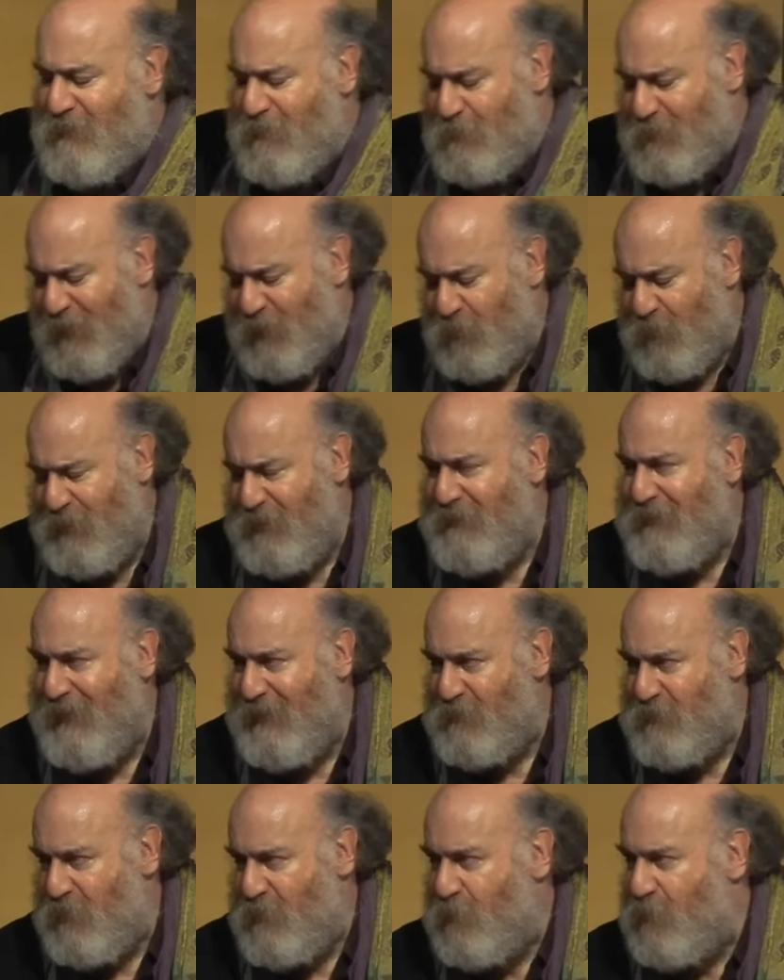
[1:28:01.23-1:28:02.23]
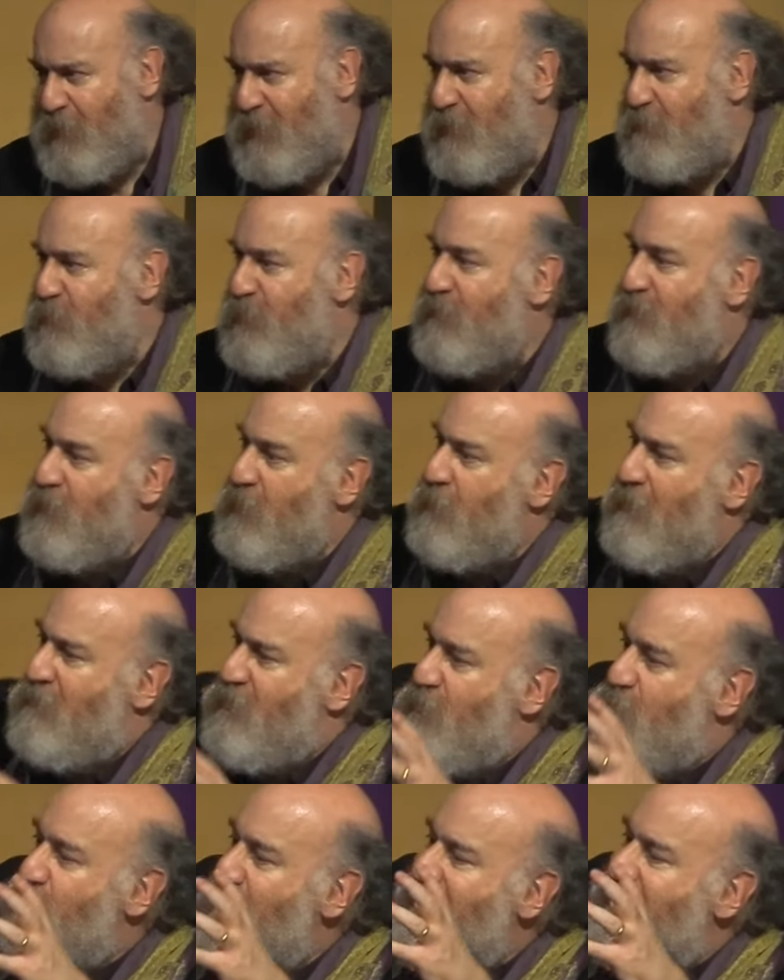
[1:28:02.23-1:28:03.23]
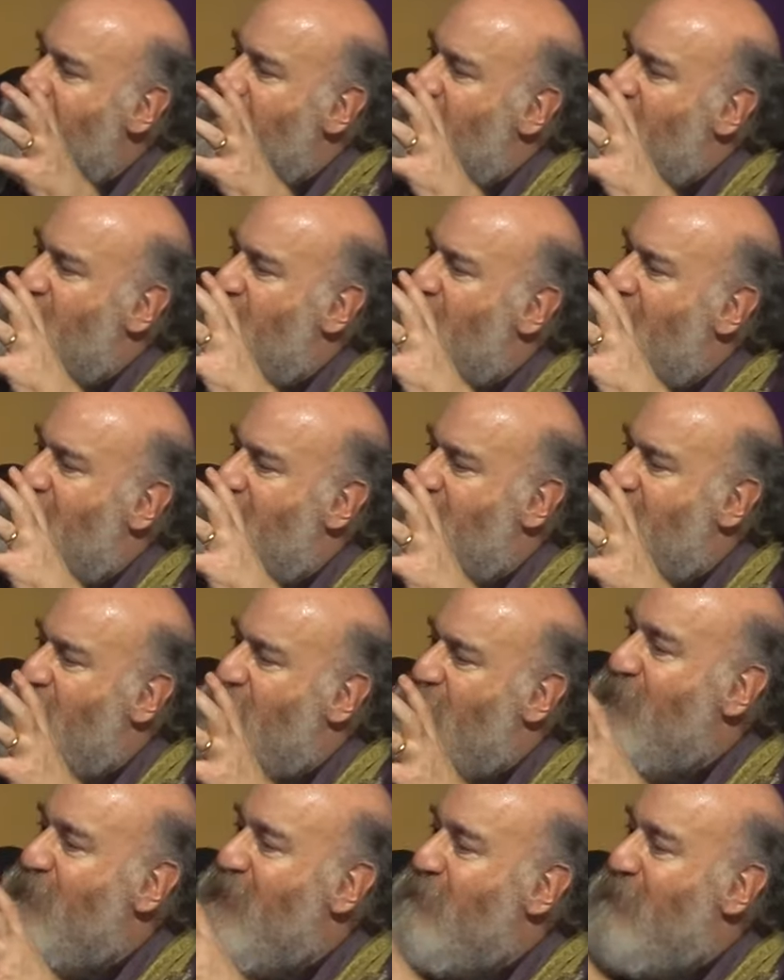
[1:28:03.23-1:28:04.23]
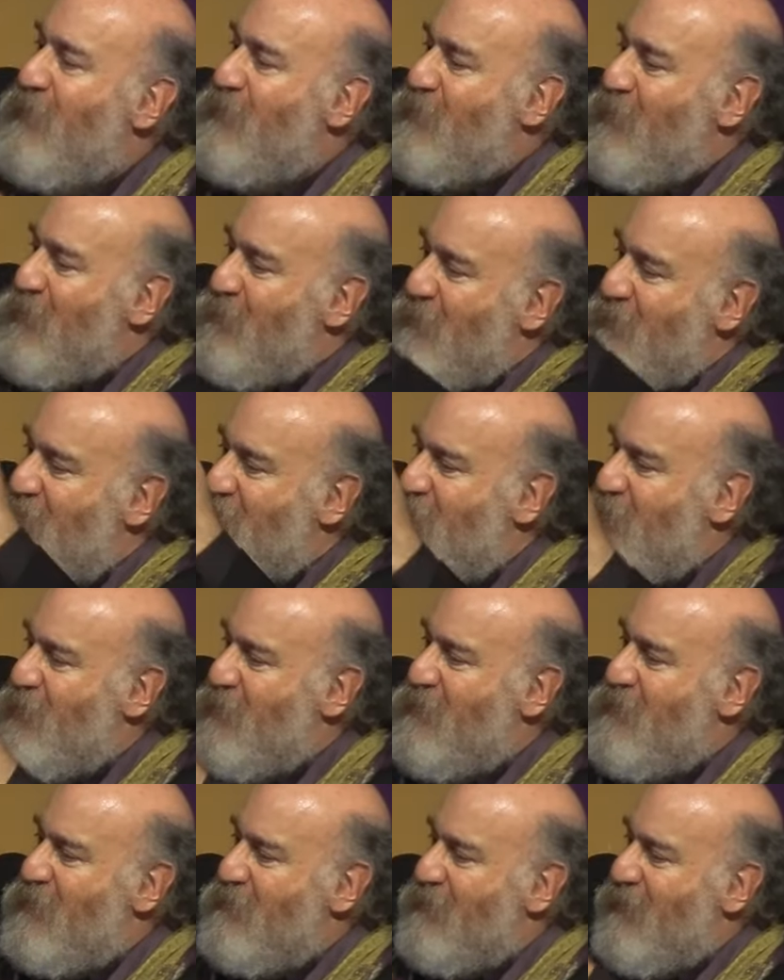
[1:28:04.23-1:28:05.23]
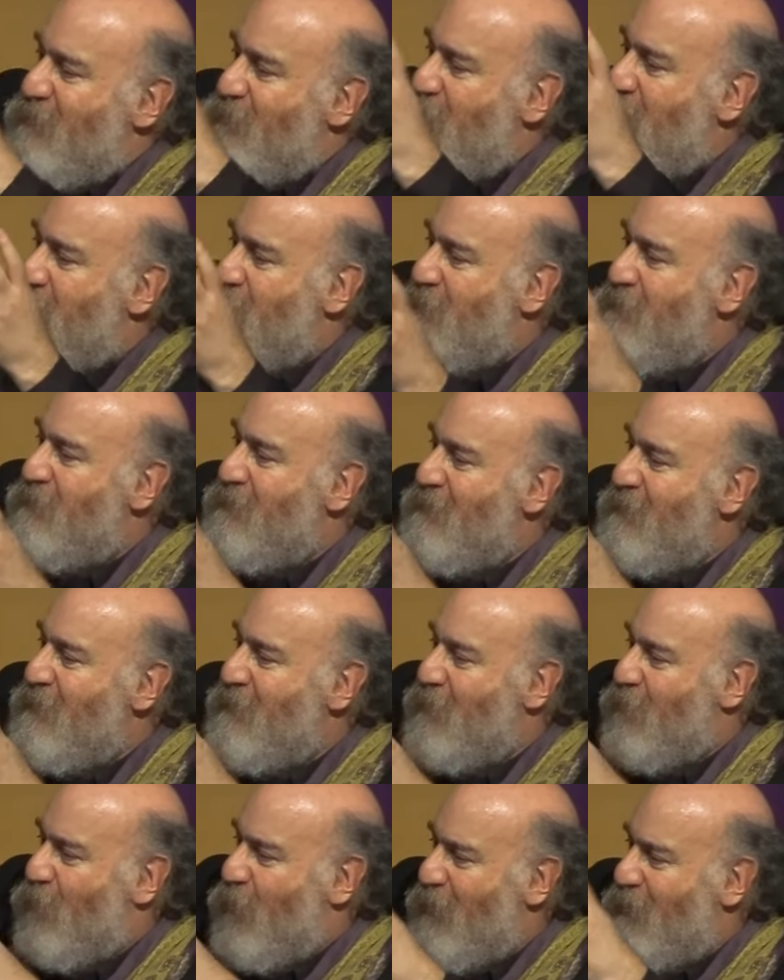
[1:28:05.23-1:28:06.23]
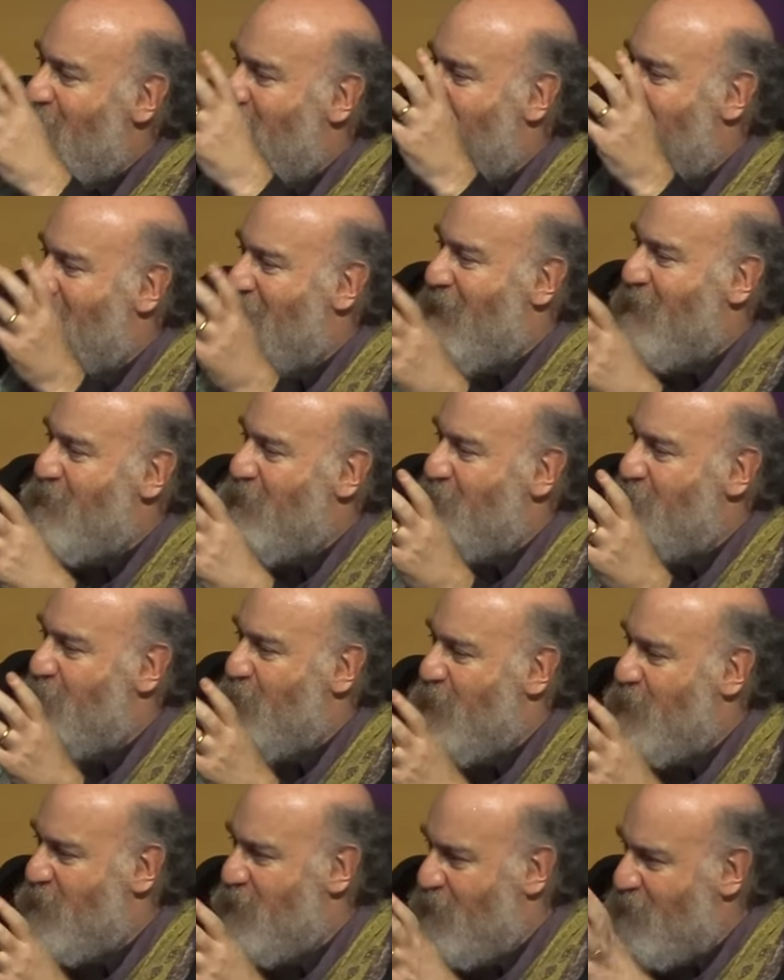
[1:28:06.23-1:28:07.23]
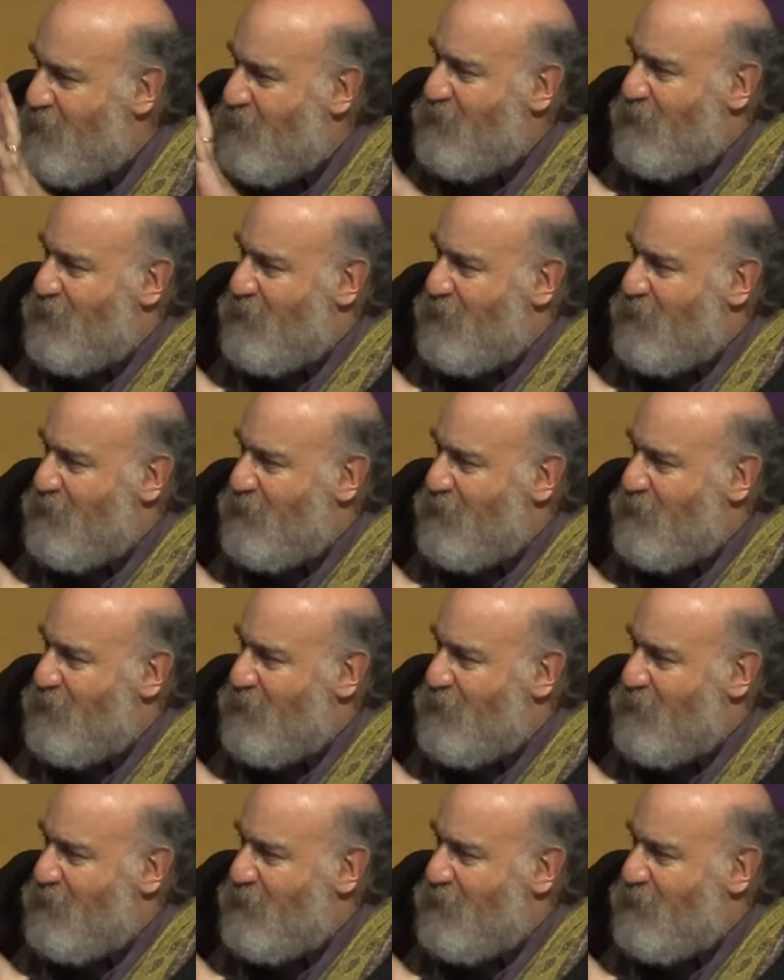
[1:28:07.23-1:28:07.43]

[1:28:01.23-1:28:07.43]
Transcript: By the way, you can't just look at the movie, you have to reconstruct the dimensional positions of every one of the thousand birds.